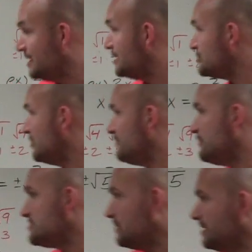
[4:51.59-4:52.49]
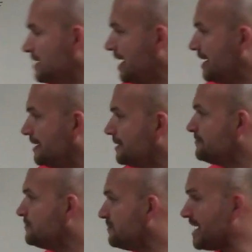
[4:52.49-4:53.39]
So in the first one, um,
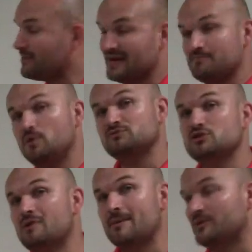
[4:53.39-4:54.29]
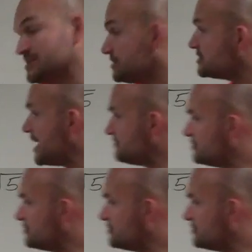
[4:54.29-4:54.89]
now we have two operations that happen